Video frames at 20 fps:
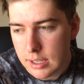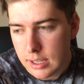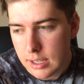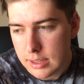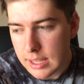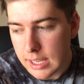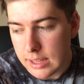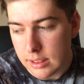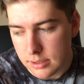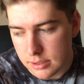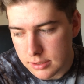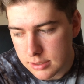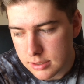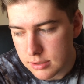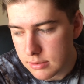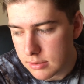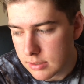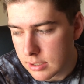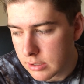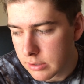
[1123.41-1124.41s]
they lost
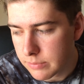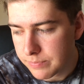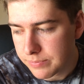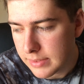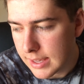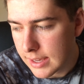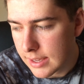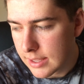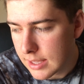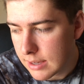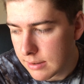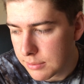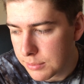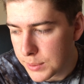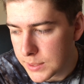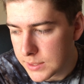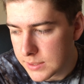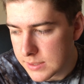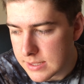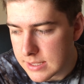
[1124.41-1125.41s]
2-0. And they were
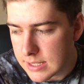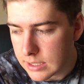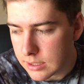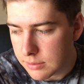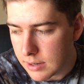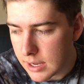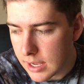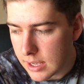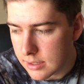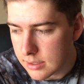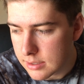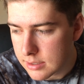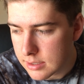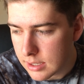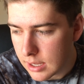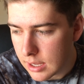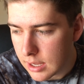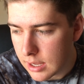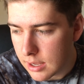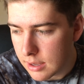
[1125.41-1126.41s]
willing to stick around
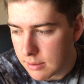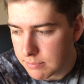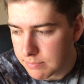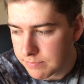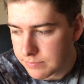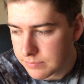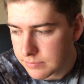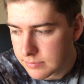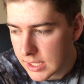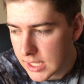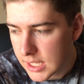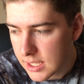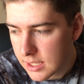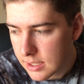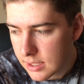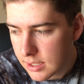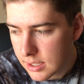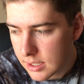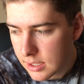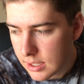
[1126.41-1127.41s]

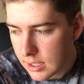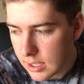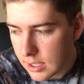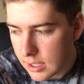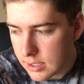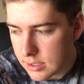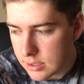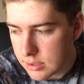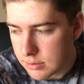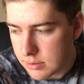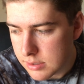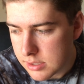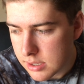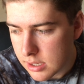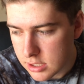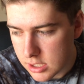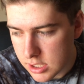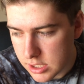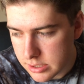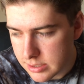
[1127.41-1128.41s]
and do a
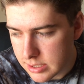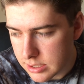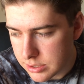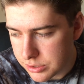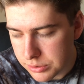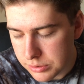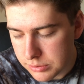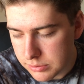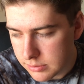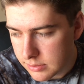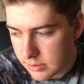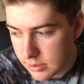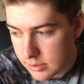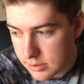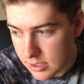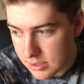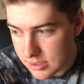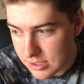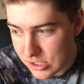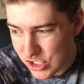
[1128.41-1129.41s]
sausage
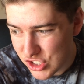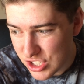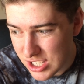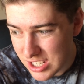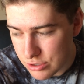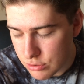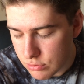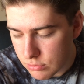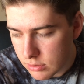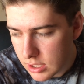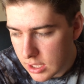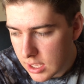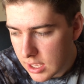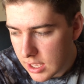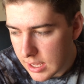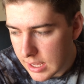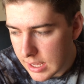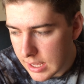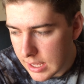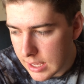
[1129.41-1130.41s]
sizzle.
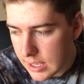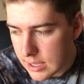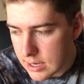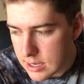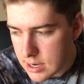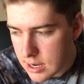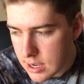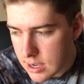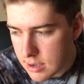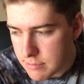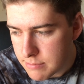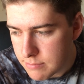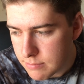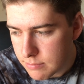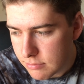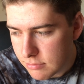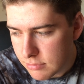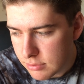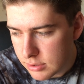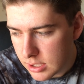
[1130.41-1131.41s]
And,
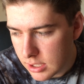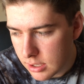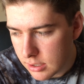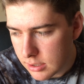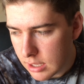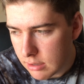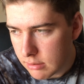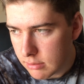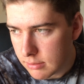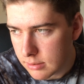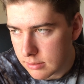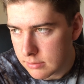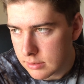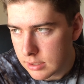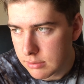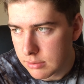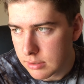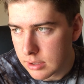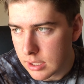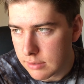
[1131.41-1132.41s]
they were
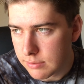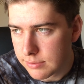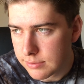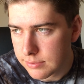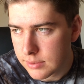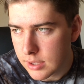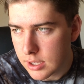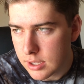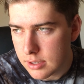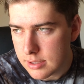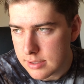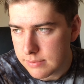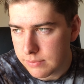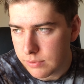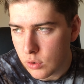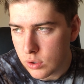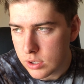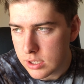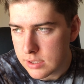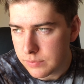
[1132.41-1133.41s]
in their 30s,
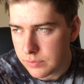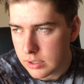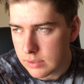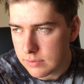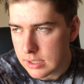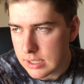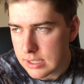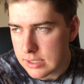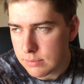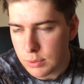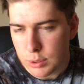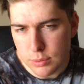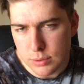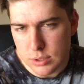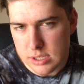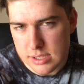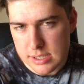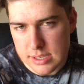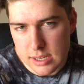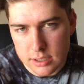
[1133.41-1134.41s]
40s, 50s. We were
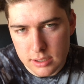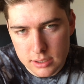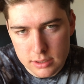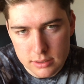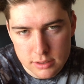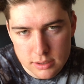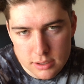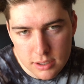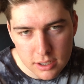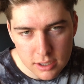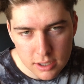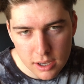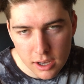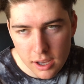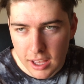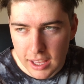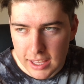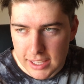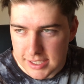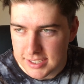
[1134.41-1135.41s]
just young
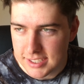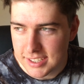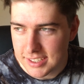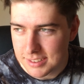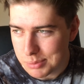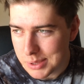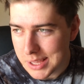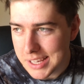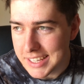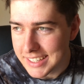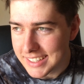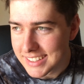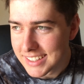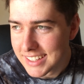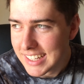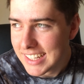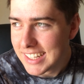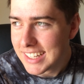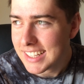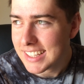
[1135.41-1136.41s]
guys playing
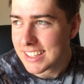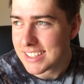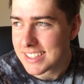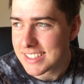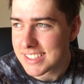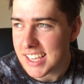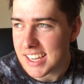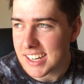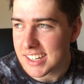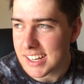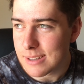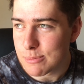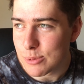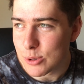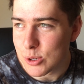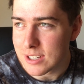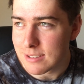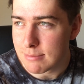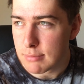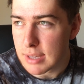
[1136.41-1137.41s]
this Saturday
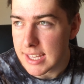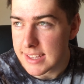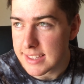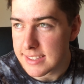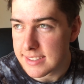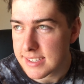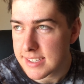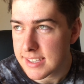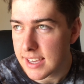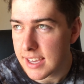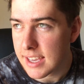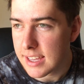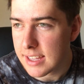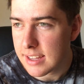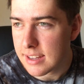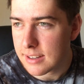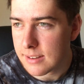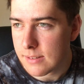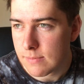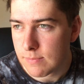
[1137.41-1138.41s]
morning men's.
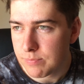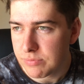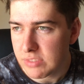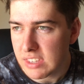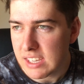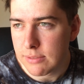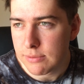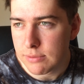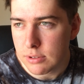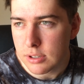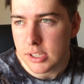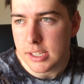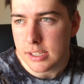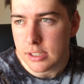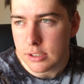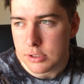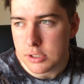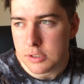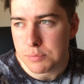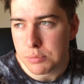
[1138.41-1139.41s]
And, yeah, really
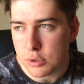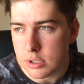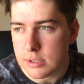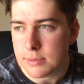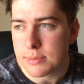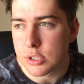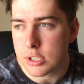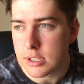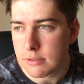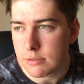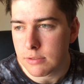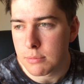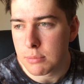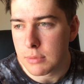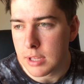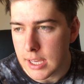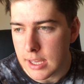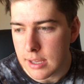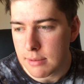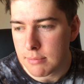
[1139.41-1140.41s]
good sportsmanship from
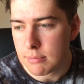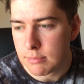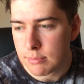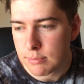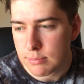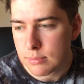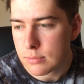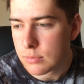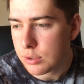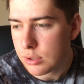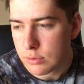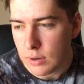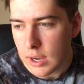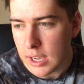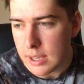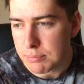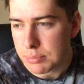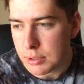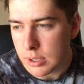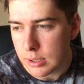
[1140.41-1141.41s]
them.
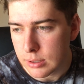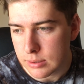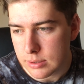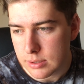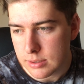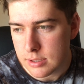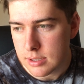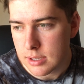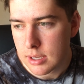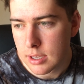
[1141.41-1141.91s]
Great blokes.